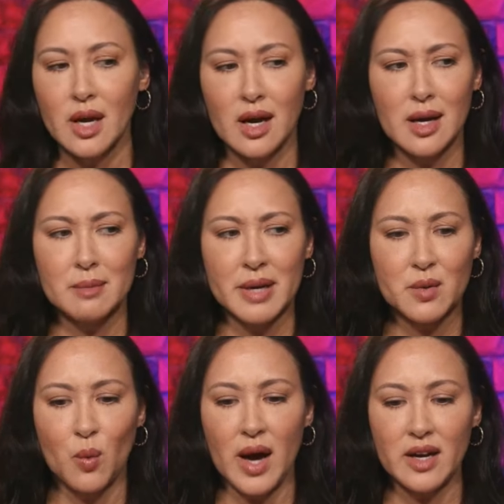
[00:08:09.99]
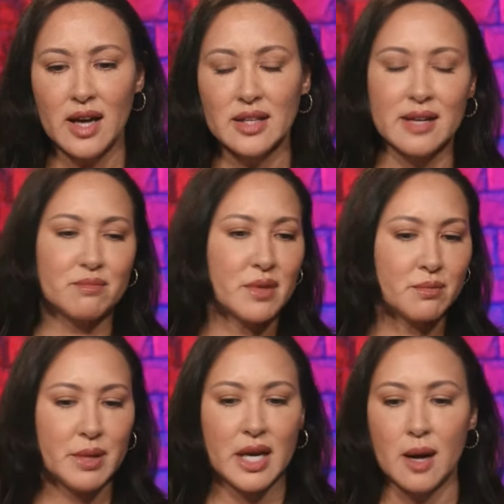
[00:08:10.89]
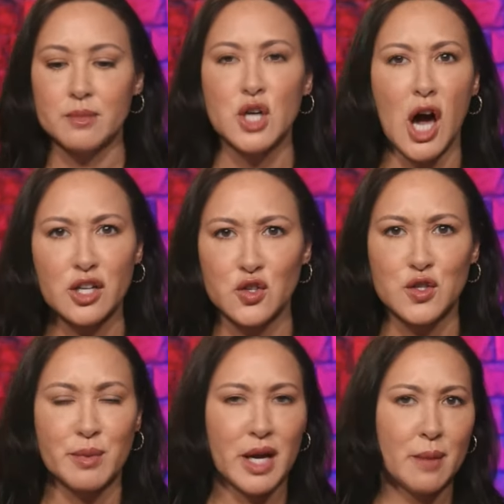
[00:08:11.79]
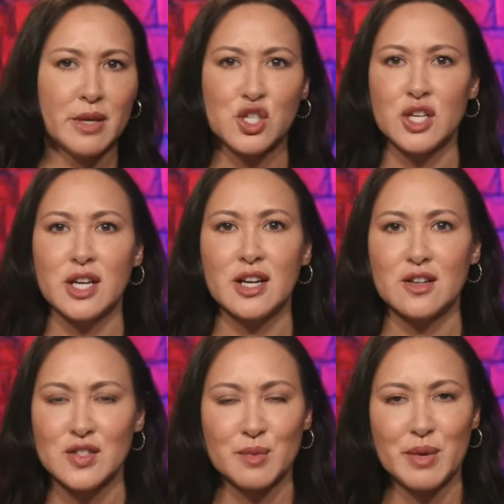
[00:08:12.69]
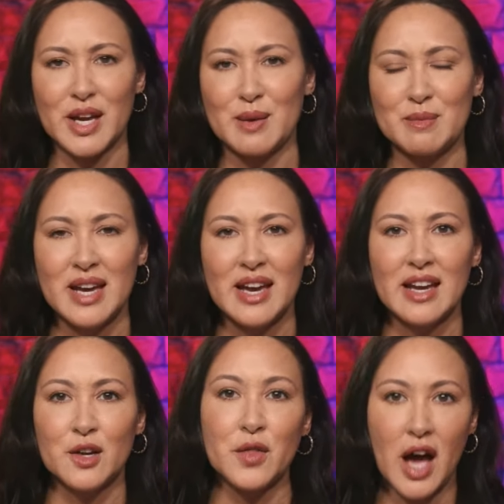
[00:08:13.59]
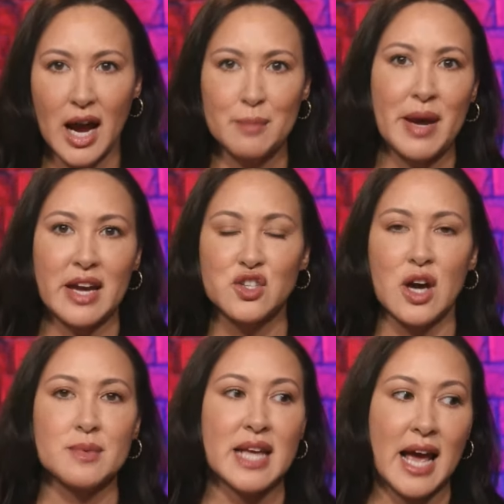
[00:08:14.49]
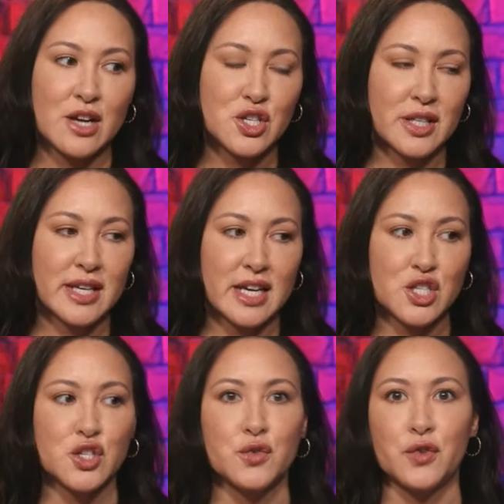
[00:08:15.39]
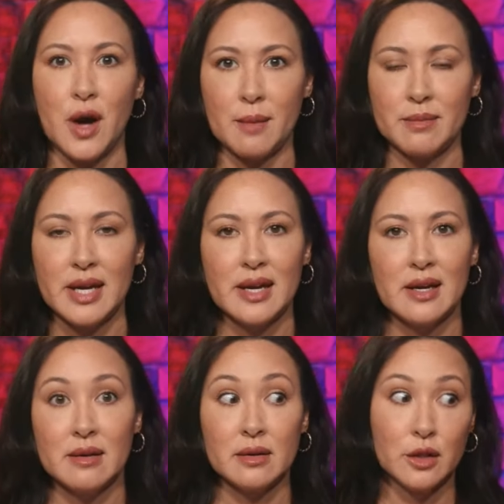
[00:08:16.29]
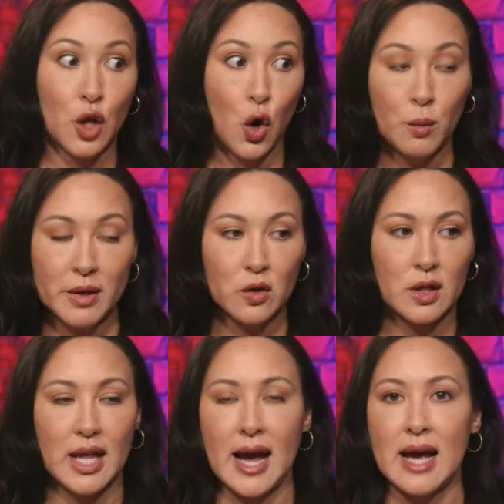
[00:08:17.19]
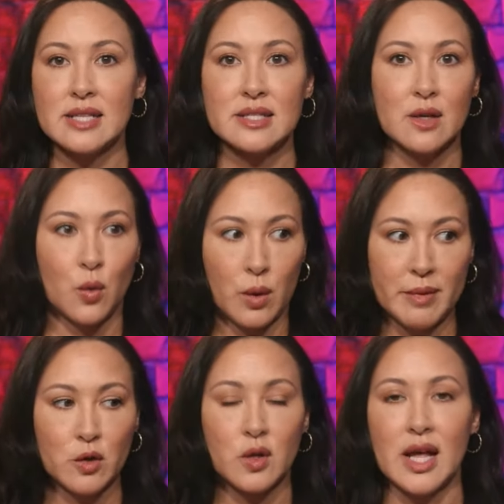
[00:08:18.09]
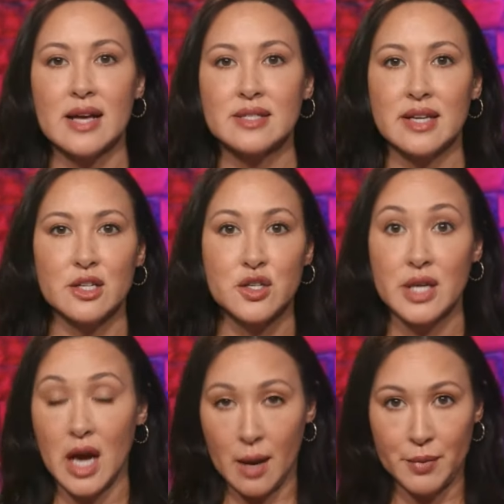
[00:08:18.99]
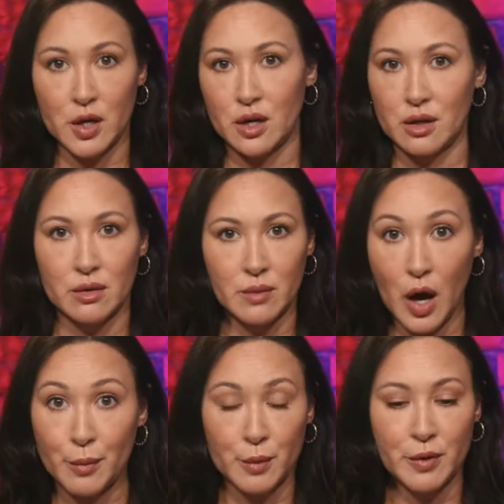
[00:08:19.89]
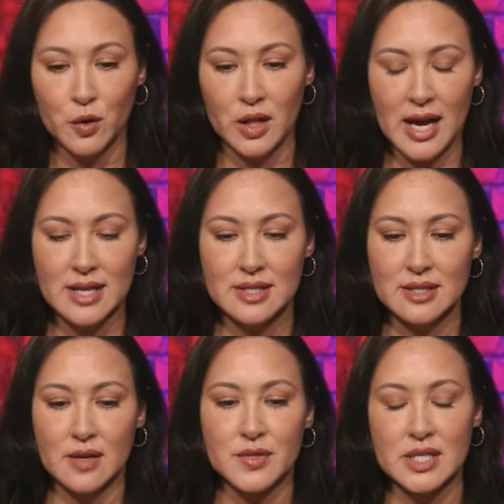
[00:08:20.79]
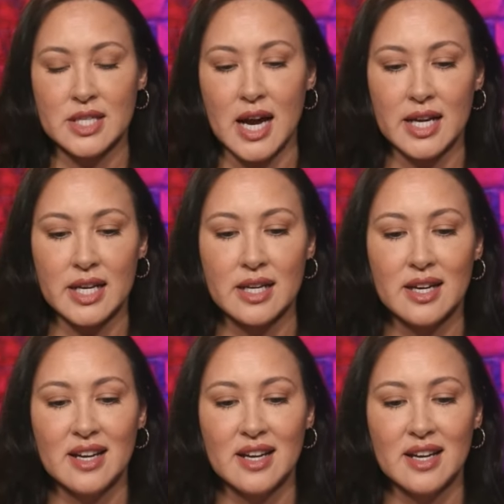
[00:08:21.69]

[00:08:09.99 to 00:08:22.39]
But why not like become doctors or become engineers or become, you know, the high paying jobs that actually get you from low middle class or middle class into the upper middle class of society?